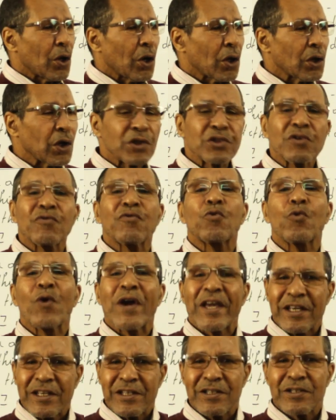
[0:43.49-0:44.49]
a lot of
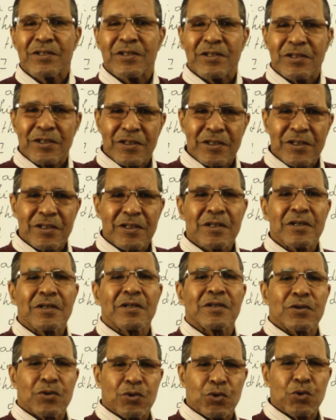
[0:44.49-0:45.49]
ways
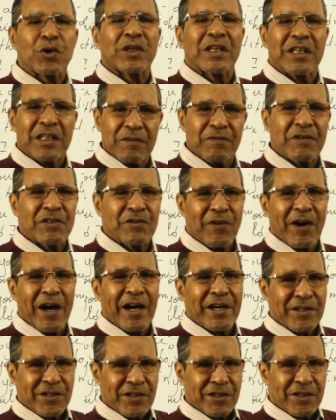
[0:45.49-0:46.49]
to give
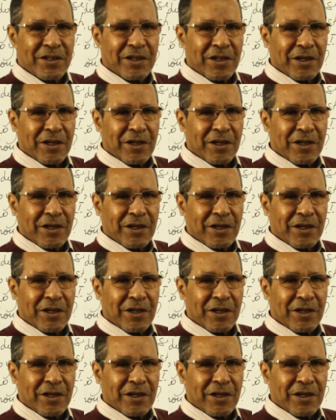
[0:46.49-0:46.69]
advice.